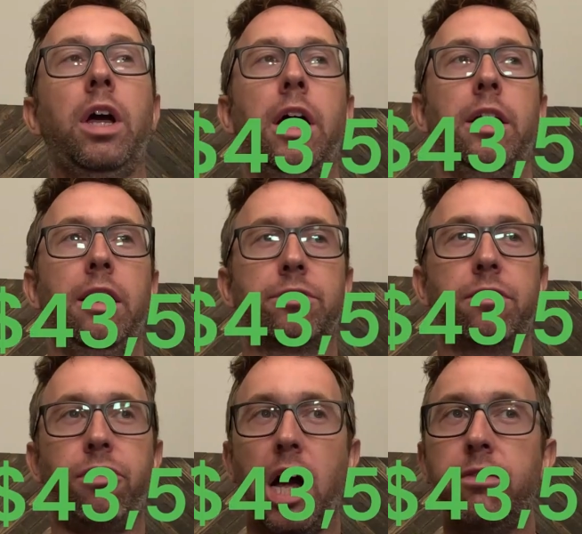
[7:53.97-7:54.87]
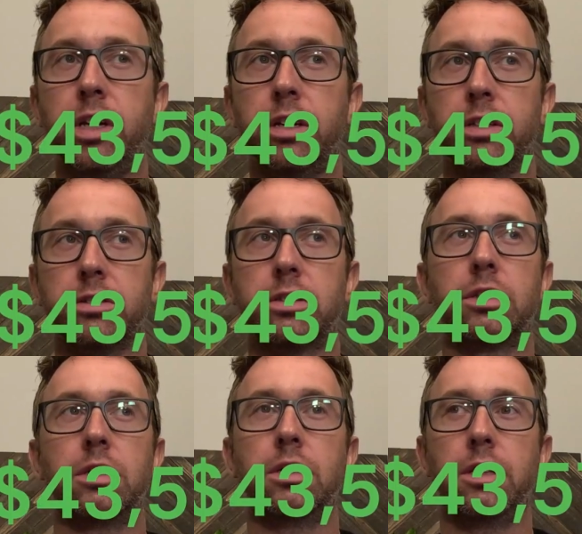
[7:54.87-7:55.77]
that after 5
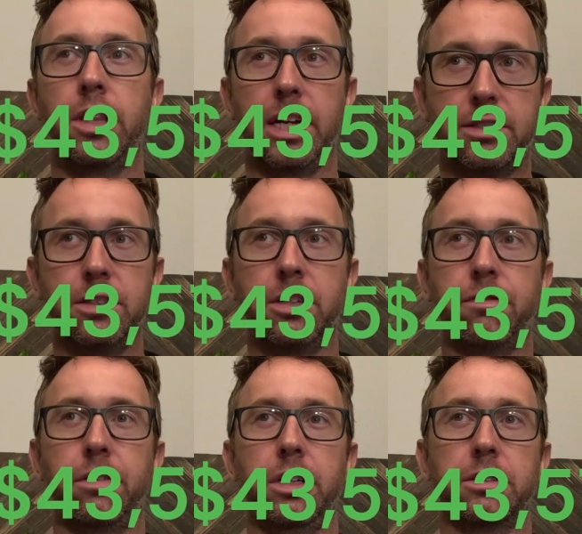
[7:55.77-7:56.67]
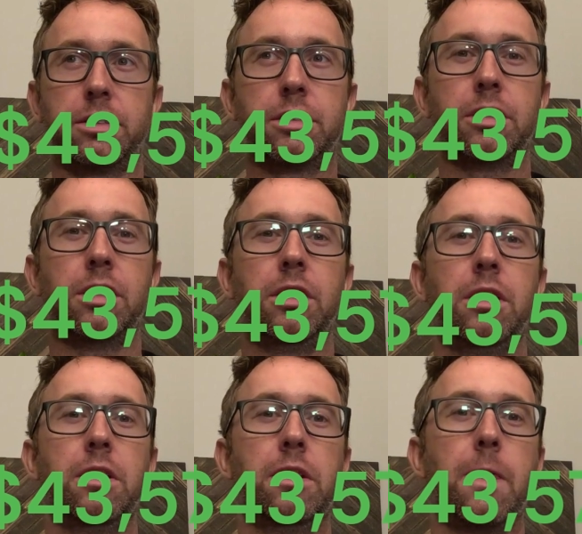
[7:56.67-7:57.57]
years, that's the difference
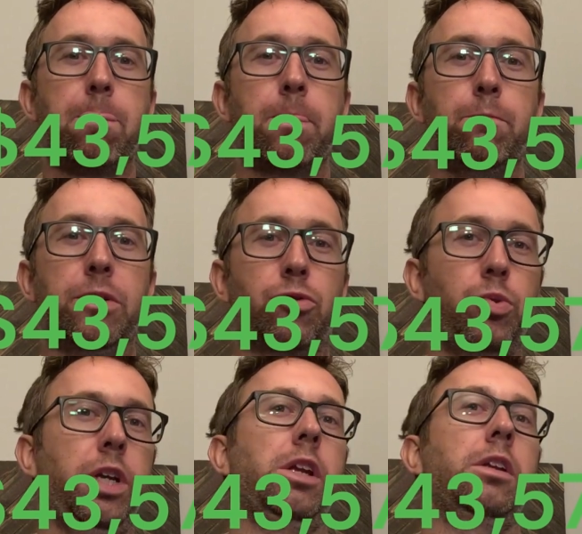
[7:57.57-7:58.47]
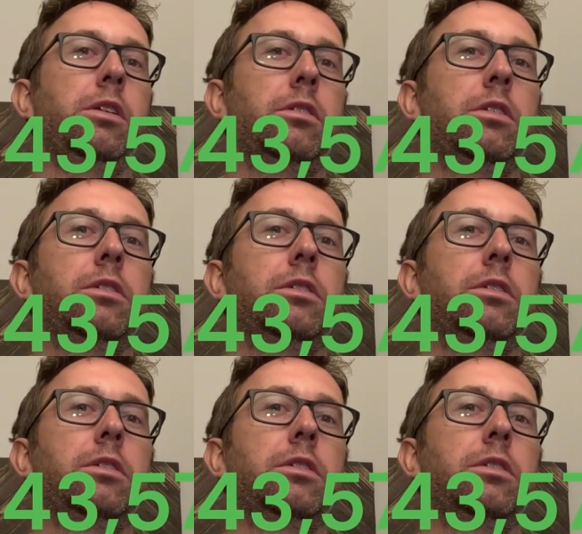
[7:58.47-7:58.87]
between